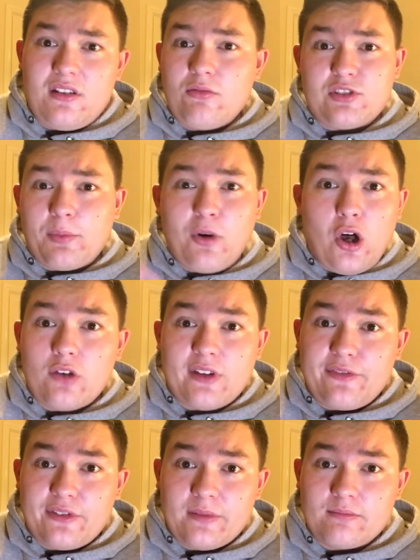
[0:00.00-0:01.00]
It was a poor
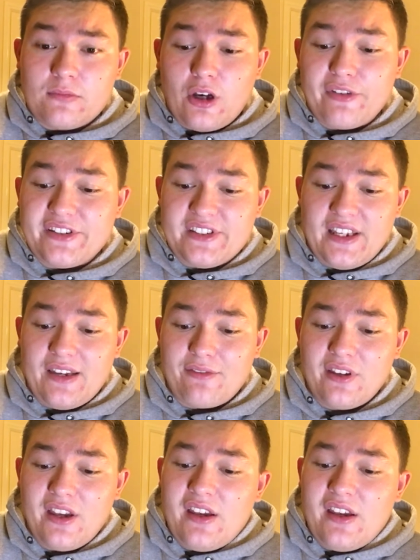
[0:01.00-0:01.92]
effort of a save.